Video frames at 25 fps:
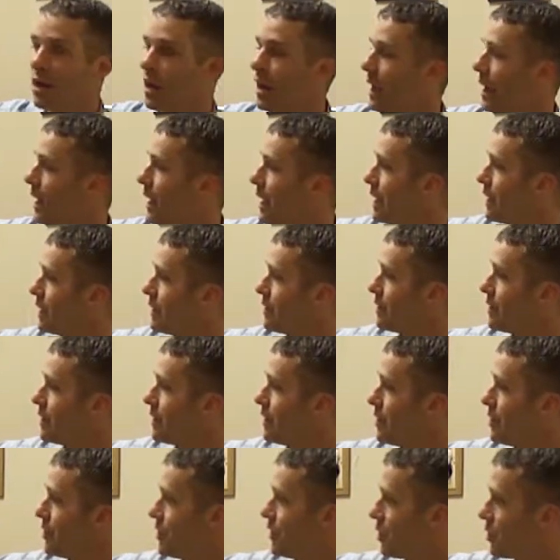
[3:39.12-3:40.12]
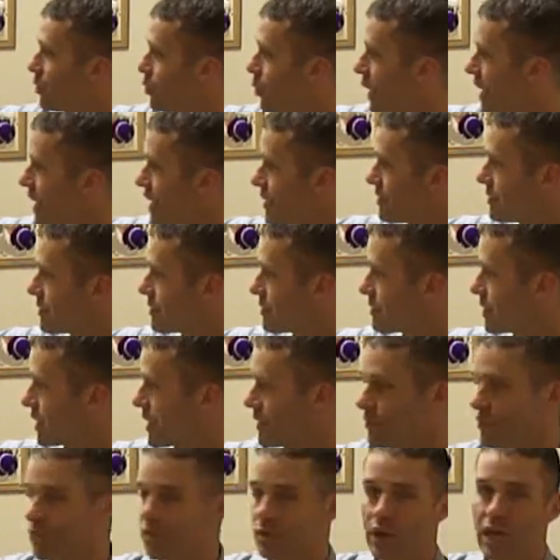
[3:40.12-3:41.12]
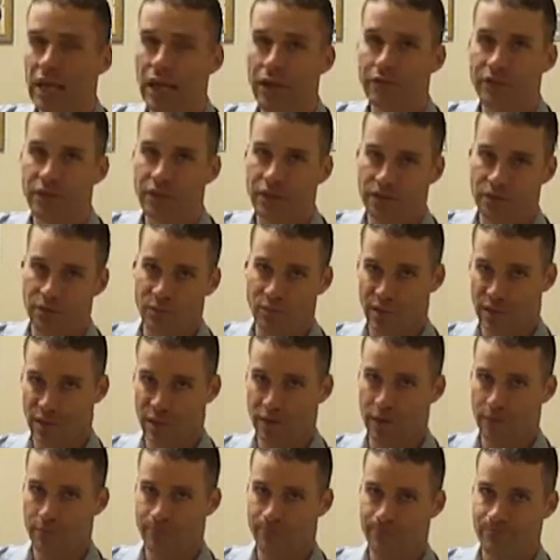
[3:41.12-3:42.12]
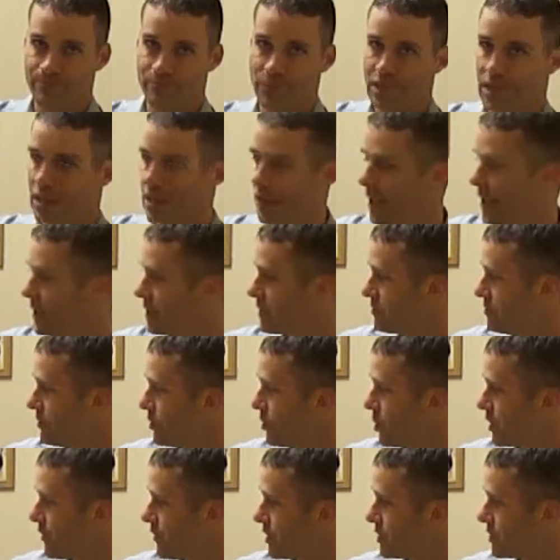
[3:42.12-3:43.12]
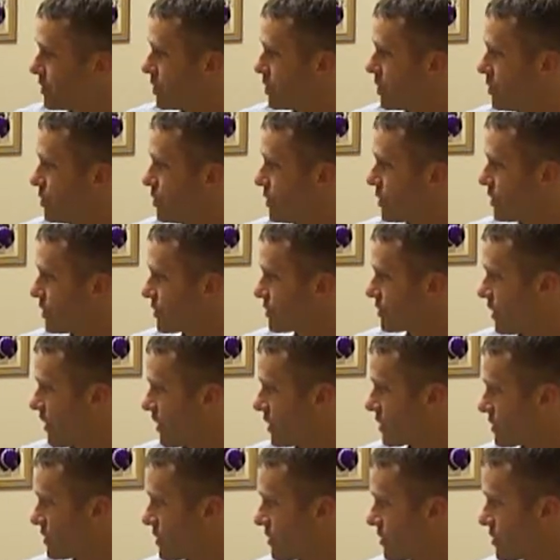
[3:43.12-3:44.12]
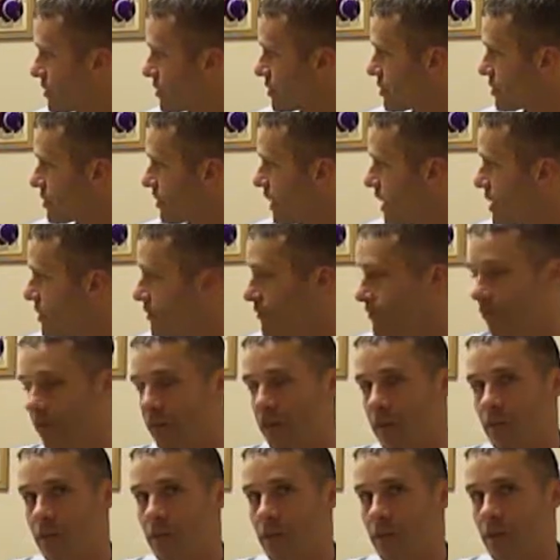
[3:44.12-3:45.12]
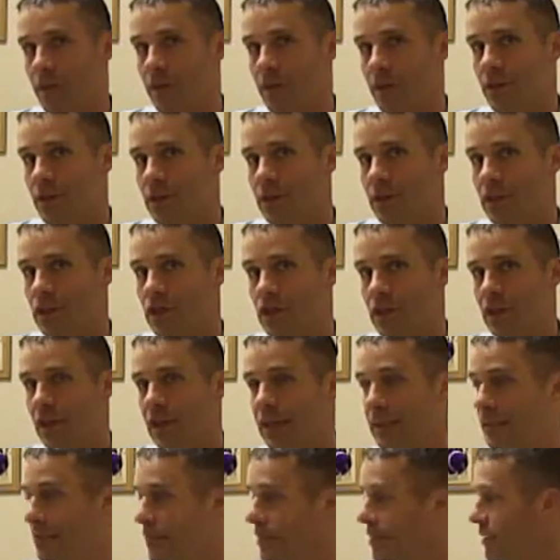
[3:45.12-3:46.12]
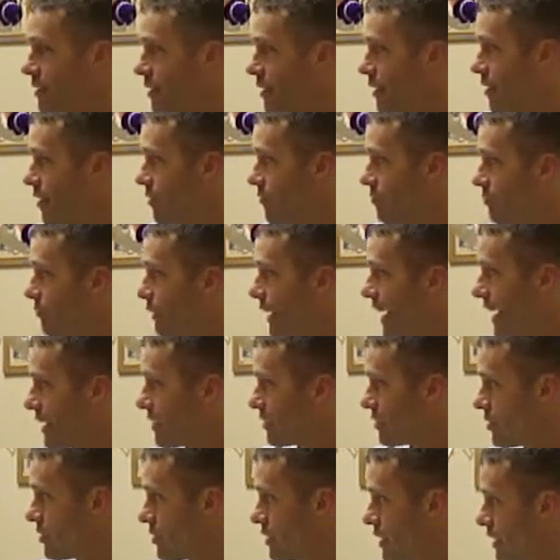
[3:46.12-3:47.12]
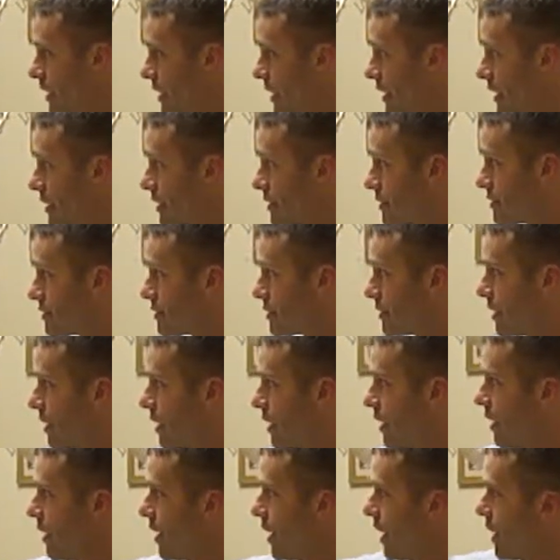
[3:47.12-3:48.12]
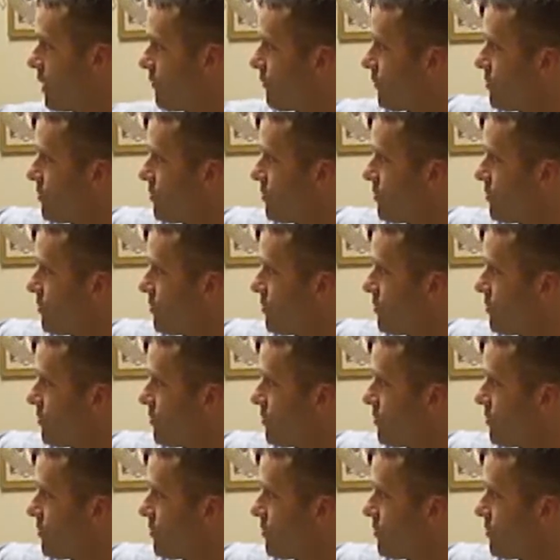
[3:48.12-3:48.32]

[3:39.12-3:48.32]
And their waist seems to have disappeared. It's more of a tubular structure, straight from the chest back to their legs, and